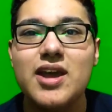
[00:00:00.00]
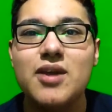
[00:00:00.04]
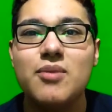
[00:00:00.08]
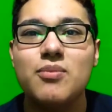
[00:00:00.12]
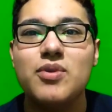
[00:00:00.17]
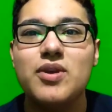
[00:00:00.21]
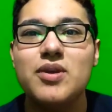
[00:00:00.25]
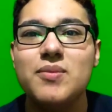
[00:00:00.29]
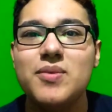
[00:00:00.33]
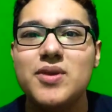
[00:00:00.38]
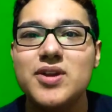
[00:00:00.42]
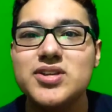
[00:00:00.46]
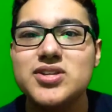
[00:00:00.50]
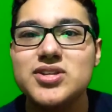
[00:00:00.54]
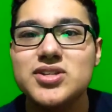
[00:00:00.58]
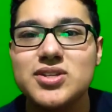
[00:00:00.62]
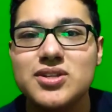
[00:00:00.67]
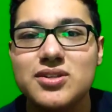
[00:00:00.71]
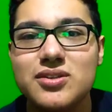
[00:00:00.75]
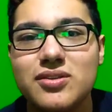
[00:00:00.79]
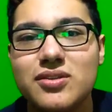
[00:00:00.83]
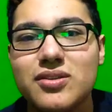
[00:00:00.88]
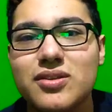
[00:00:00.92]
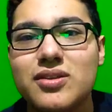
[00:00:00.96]
pretty much
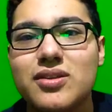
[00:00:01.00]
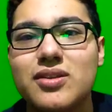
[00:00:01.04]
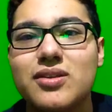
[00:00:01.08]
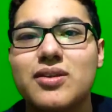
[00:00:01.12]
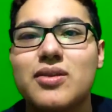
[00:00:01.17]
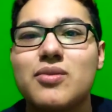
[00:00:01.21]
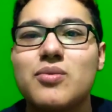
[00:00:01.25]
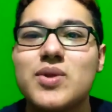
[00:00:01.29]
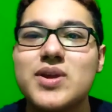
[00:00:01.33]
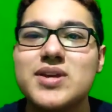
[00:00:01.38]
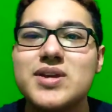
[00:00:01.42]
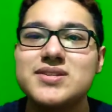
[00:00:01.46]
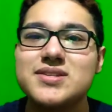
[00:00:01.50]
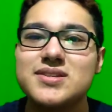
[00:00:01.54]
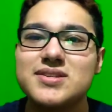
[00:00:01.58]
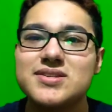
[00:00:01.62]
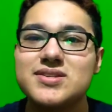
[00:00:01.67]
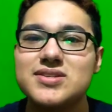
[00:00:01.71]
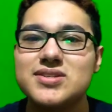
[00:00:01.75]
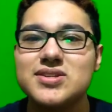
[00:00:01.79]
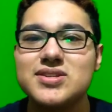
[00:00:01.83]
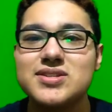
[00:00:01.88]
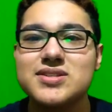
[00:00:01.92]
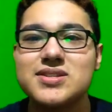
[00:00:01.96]
the rest is
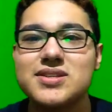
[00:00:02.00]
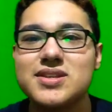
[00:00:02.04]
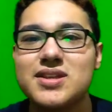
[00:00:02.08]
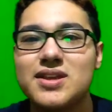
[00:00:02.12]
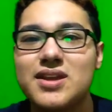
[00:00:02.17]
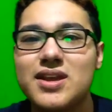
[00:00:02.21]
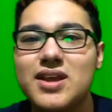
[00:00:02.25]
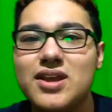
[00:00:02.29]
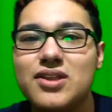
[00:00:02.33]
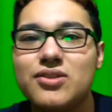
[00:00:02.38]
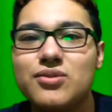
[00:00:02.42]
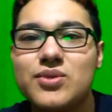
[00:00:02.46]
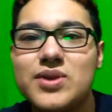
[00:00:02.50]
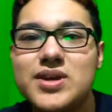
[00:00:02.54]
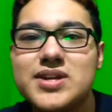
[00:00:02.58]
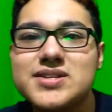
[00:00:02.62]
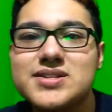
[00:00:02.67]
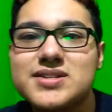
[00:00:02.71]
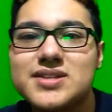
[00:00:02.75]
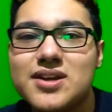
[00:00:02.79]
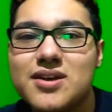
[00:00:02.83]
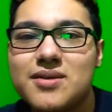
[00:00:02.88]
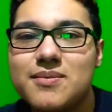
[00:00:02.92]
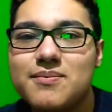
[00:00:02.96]
just
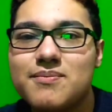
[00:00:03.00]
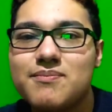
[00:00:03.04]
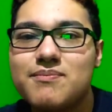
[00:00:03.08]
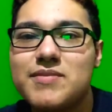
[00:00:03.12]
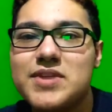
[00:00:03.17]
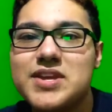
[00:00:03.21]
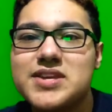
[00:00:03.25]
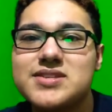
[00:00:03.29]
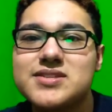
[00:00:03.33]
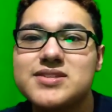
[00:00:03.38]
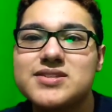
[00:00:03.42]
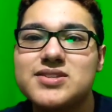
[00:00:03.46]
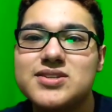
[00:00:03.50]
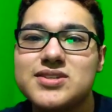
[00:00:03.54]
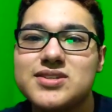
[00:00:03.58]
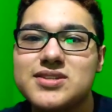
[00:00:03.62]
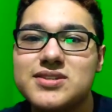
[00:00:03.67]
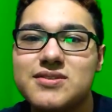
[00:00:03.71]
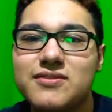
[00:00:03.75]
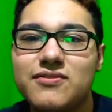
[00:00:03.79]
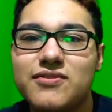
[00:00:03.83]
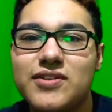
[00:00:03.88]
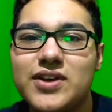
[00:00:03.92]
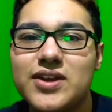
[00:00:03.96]

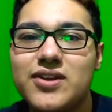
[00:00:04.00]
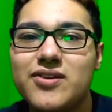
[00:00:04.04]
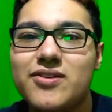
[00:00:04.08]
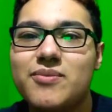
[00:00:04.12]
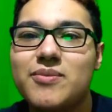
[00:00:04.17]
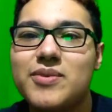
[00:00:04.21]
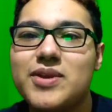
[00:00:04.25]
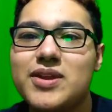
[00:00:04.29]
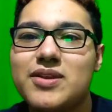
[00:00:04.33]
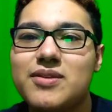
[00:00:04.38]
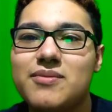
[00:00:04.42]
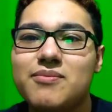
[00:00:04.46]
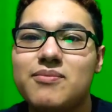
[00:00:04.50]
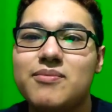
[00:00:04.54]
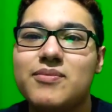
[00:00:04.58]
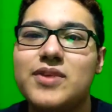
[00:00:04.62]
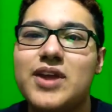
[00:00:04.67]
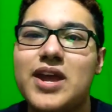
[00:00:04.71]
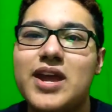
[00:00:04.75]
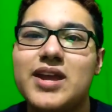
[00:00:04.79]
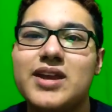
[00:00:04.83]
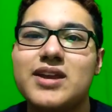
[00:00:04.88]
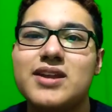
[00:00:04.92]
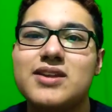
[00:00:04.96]
Venom and
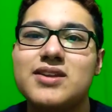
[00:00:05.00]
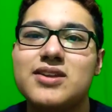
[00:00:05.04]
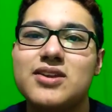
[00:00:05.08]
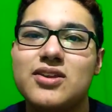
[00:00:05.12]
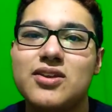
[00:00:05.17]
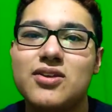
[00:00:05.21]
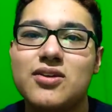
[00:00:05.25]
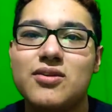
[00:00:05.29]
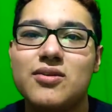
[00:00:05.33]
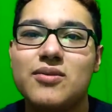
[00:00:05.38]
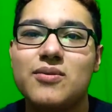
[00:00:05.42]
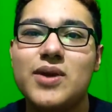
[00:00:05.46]
Eddie,